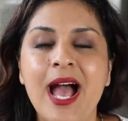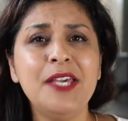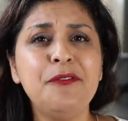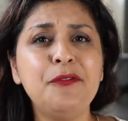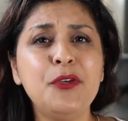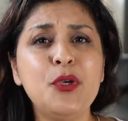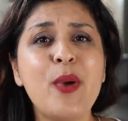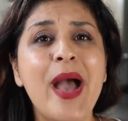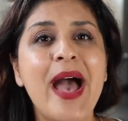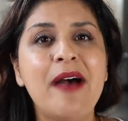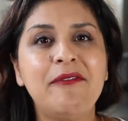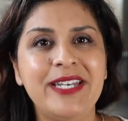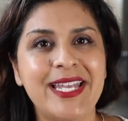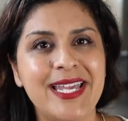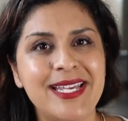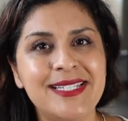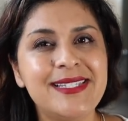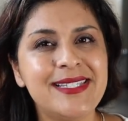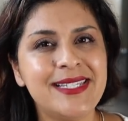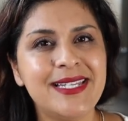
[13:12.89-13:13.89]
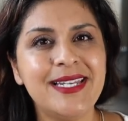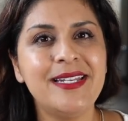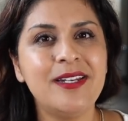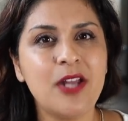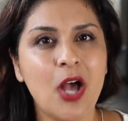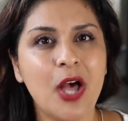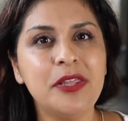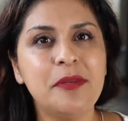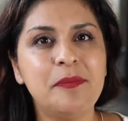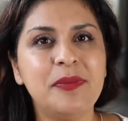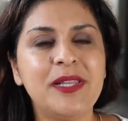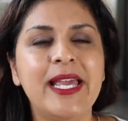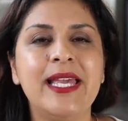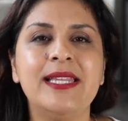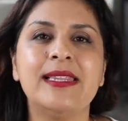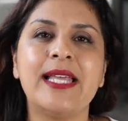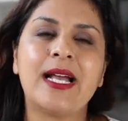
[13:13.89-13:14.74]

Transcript: If you have an incident on the plane,